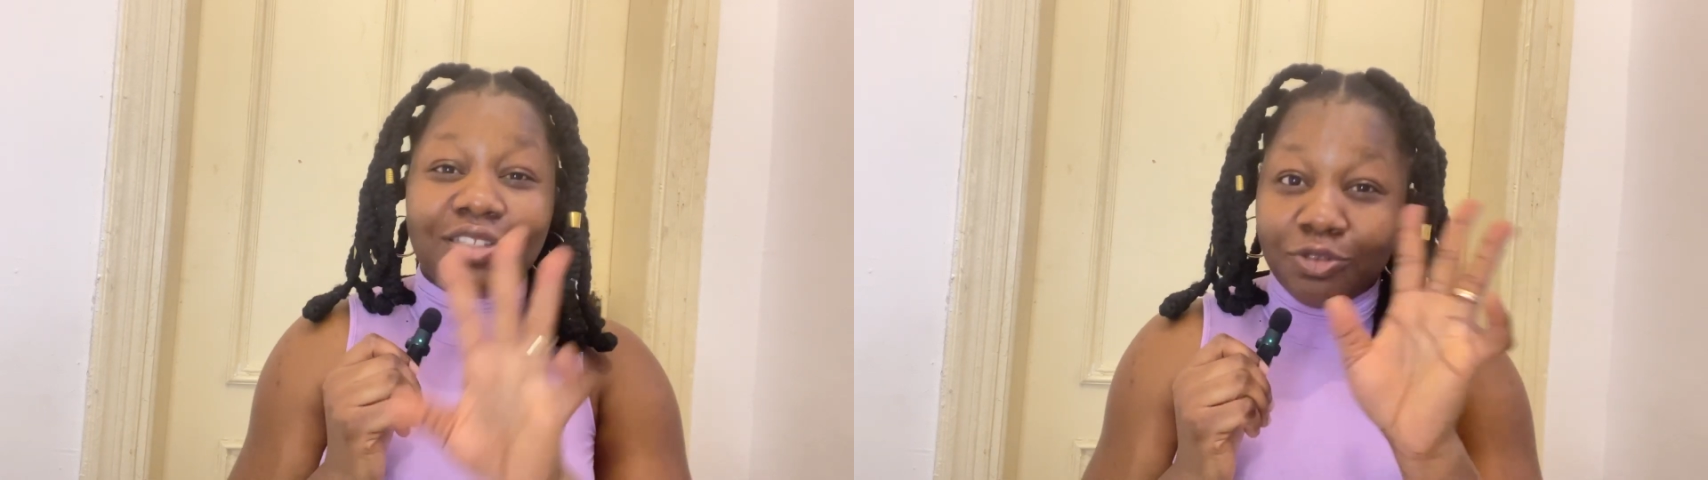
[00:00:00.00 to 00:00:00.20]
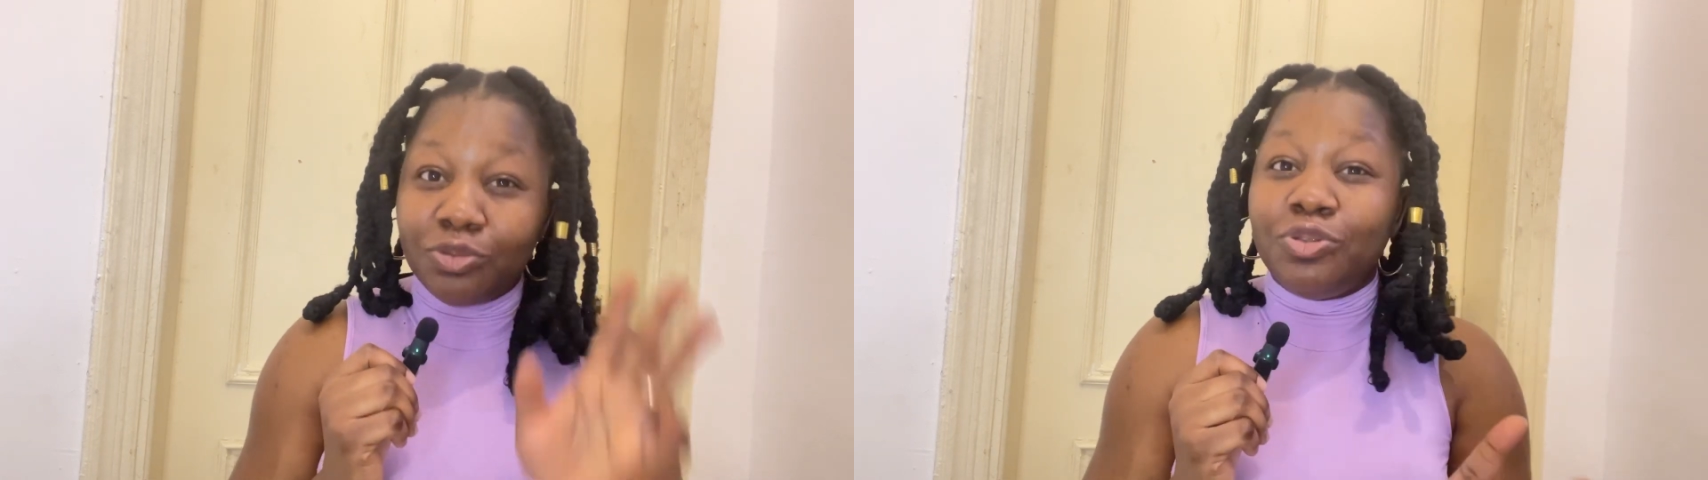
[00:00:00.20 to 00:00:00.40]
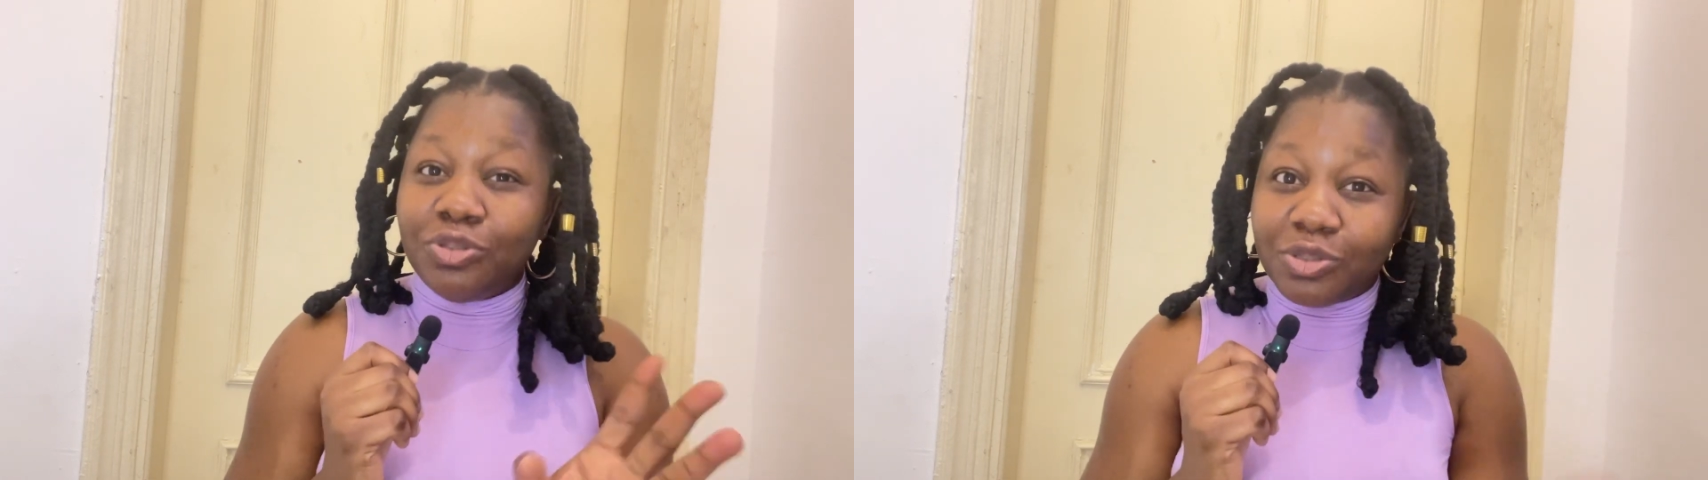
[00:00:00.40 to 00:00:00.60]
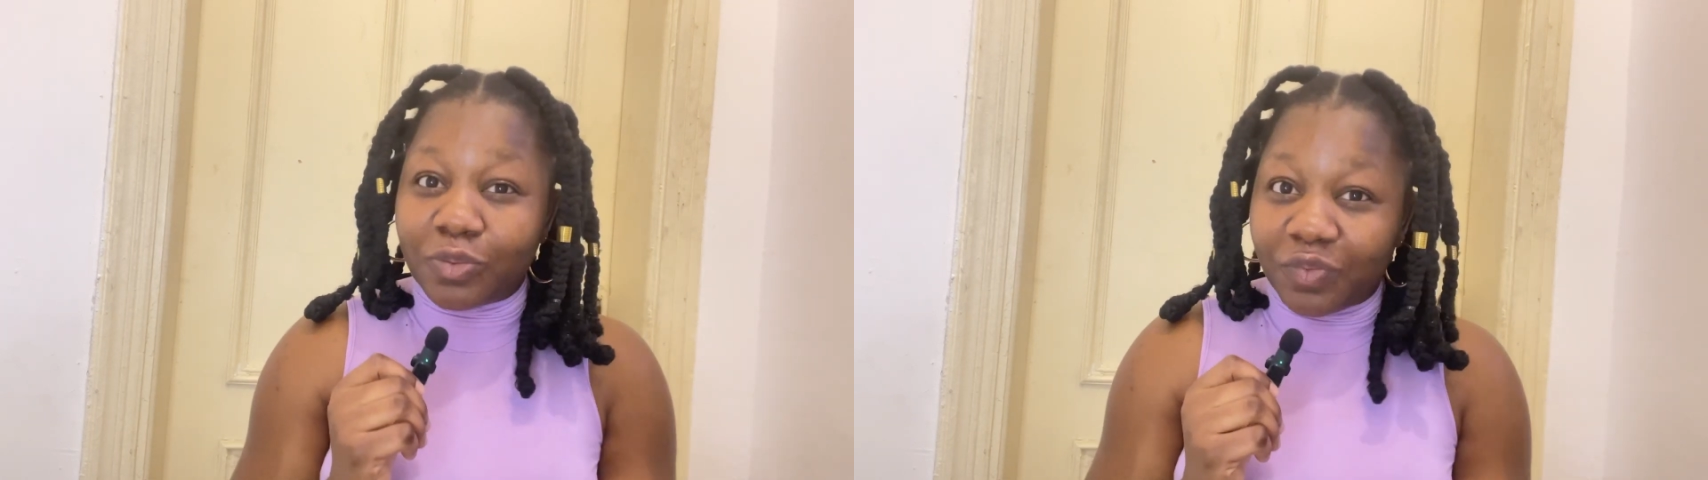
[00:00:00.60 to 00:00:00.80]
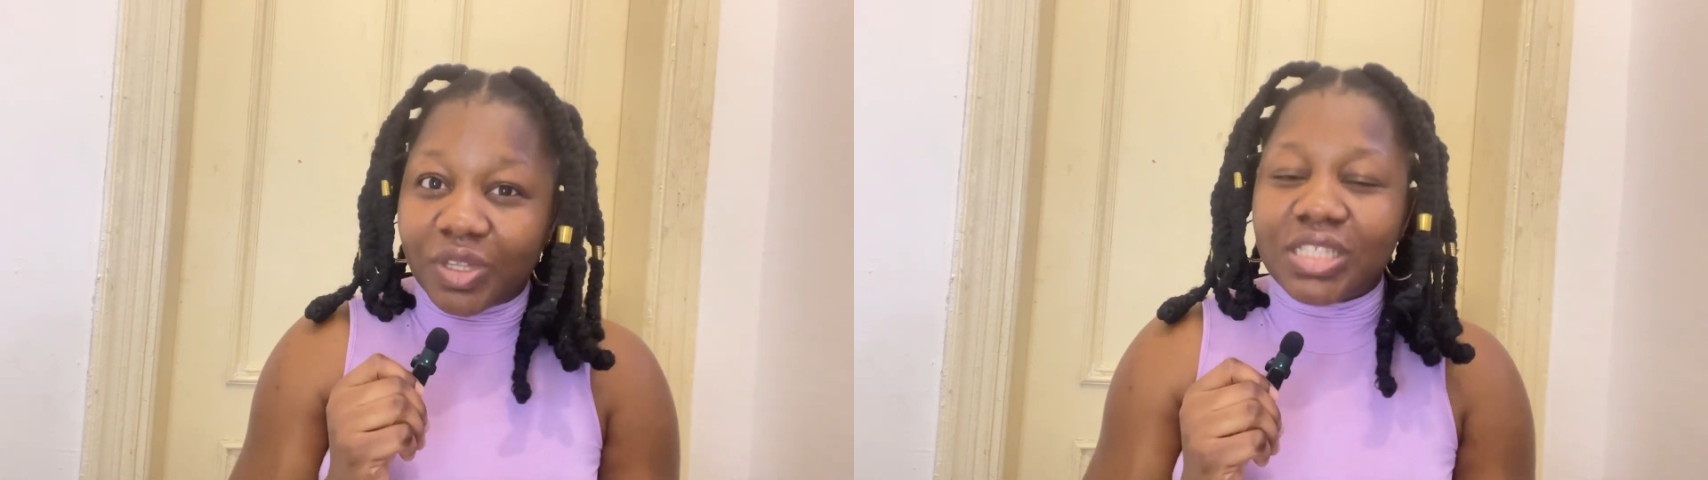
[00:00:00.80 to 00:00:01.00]
good use
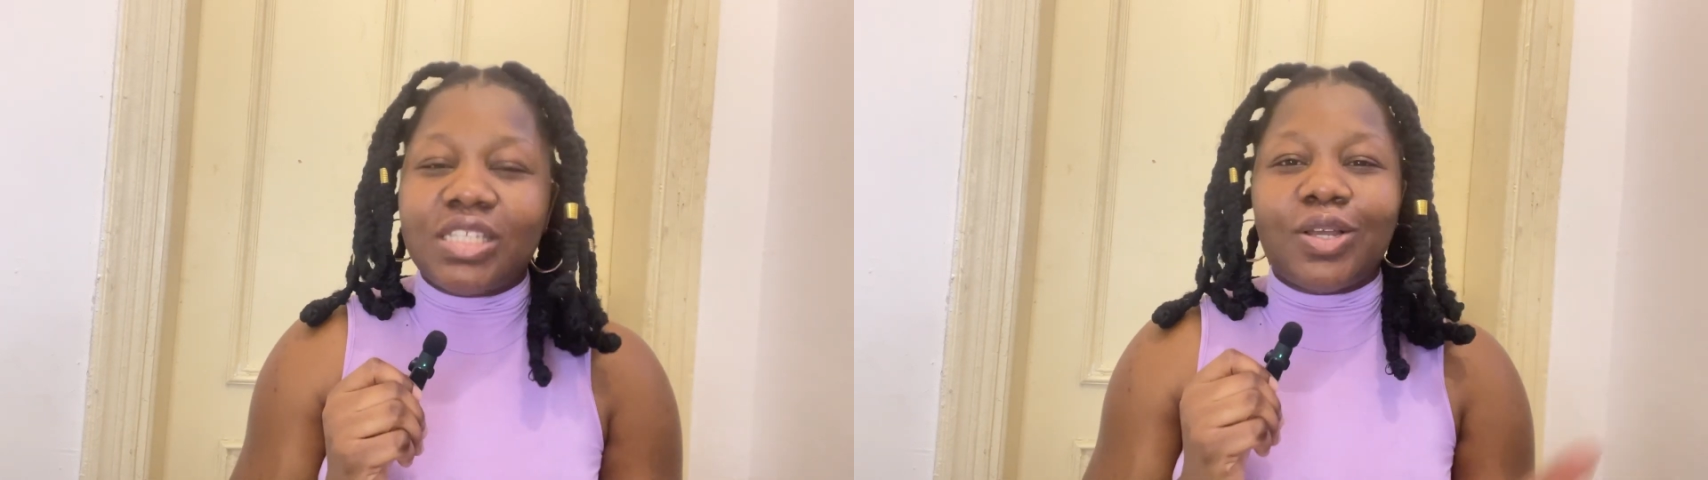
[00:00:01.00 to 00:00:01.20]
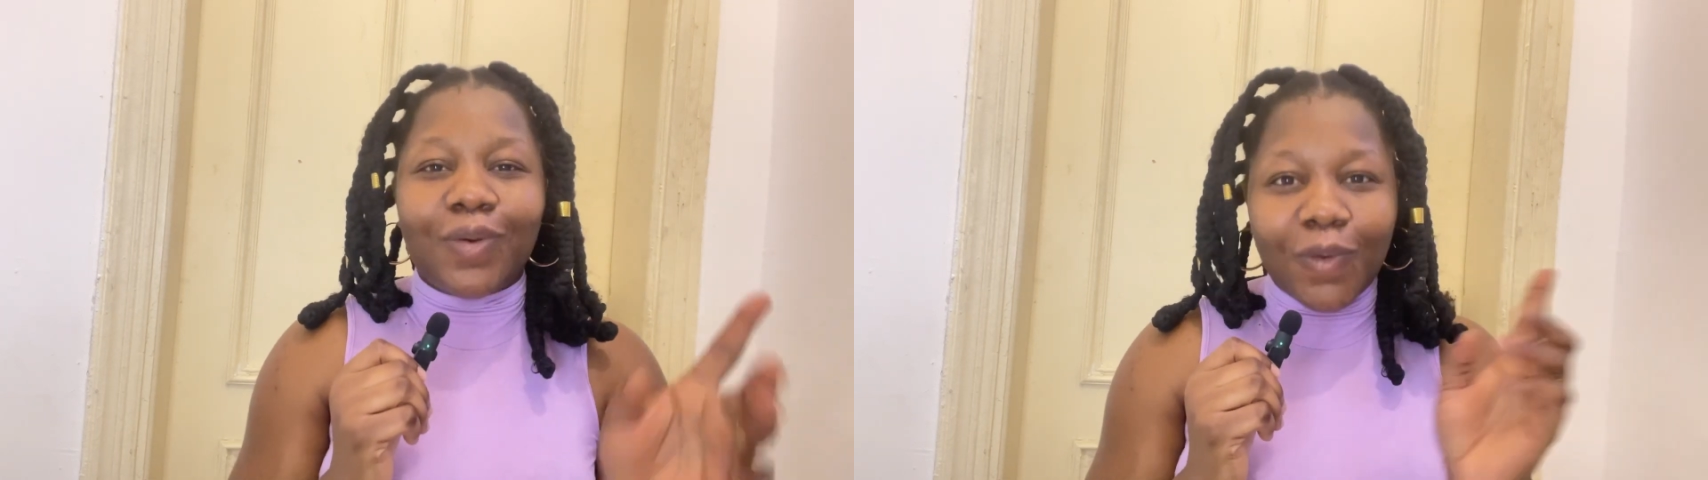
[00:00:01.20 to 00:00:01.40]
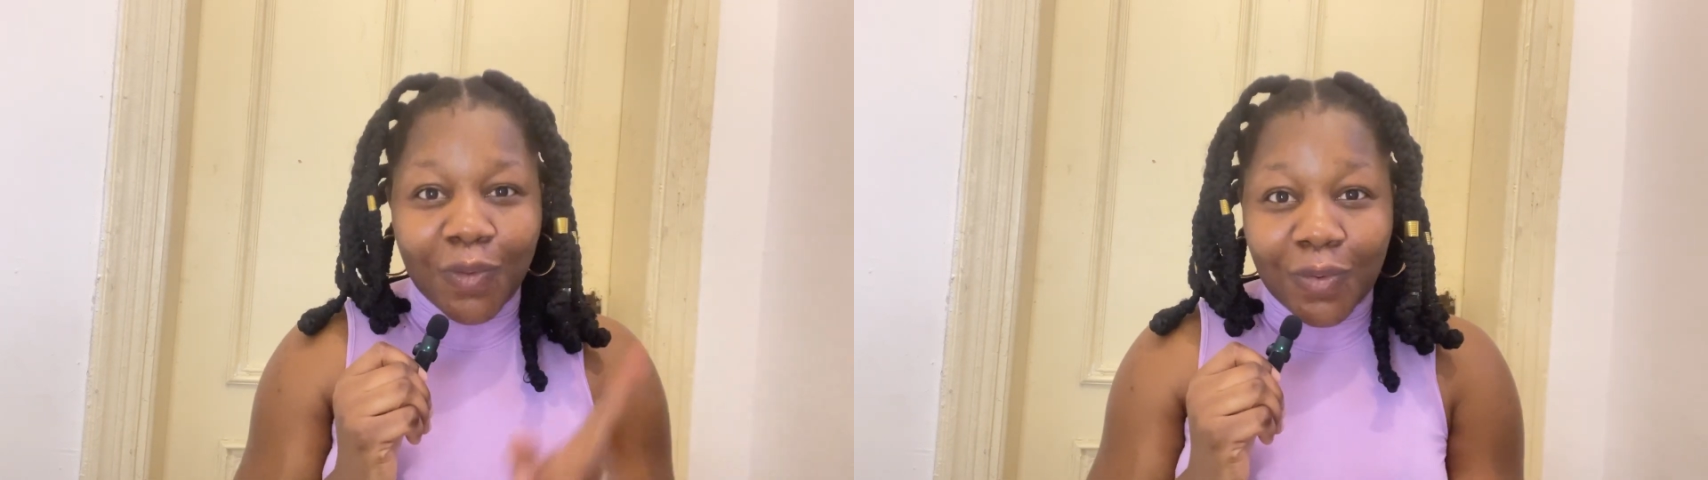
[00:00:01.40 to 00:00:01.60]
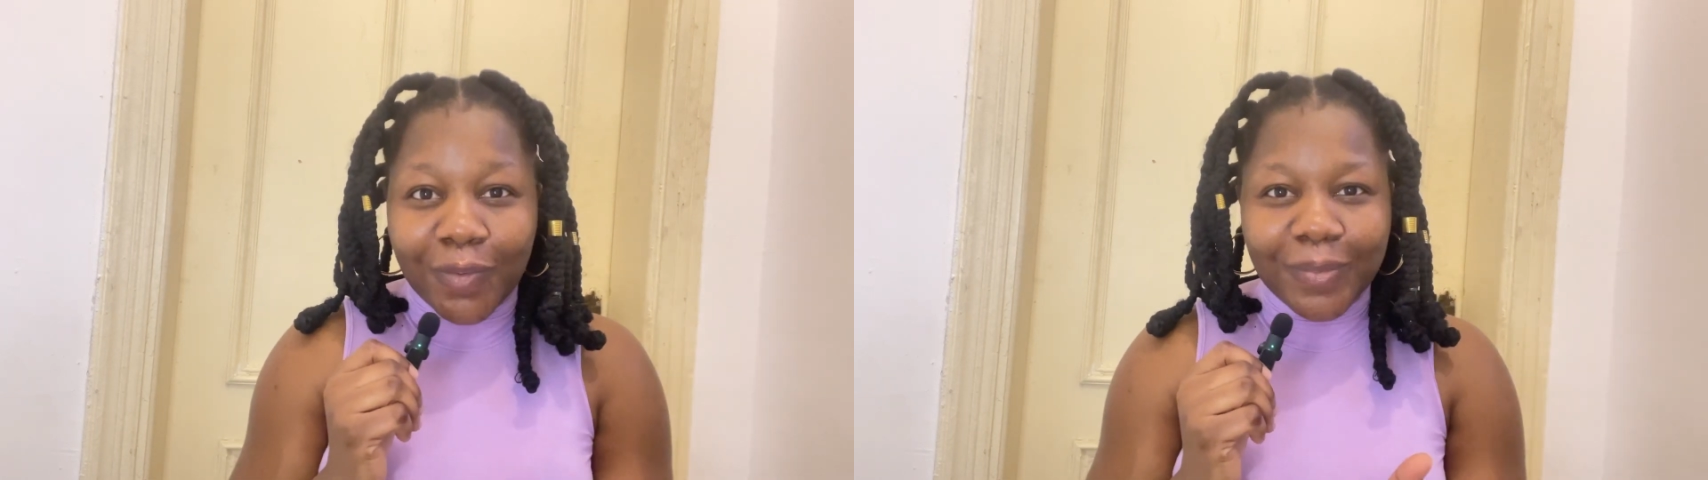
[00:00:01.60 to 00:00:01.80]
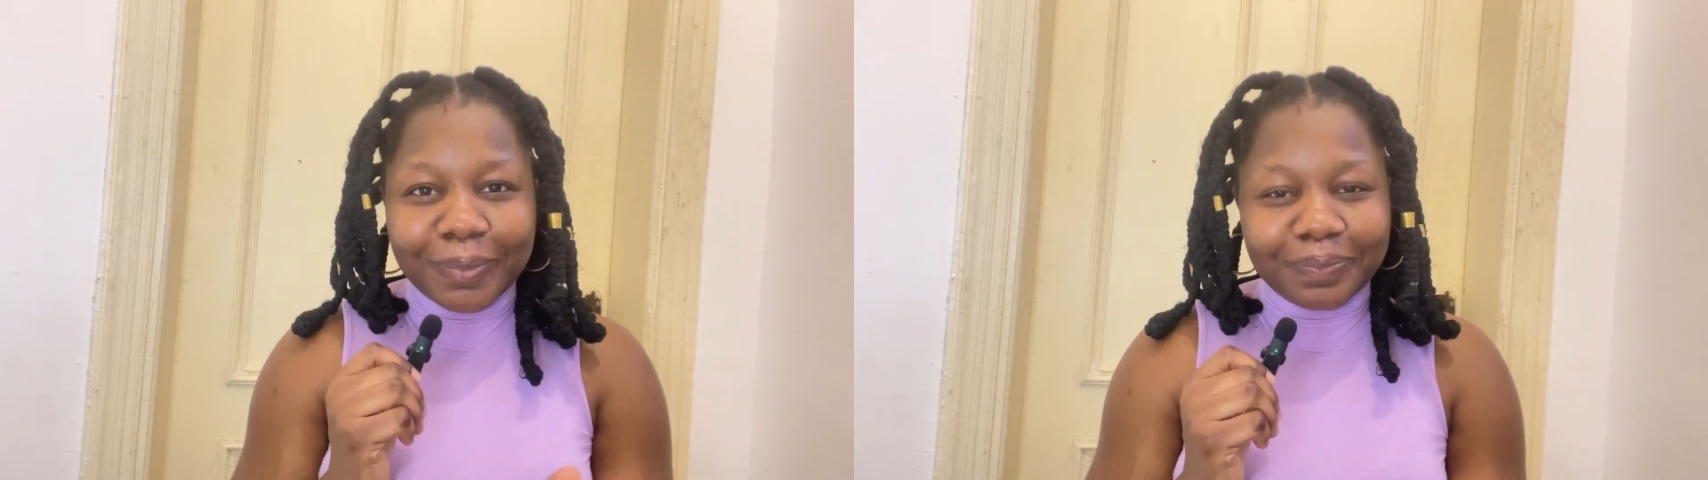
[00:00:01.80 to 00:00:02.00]
of it, or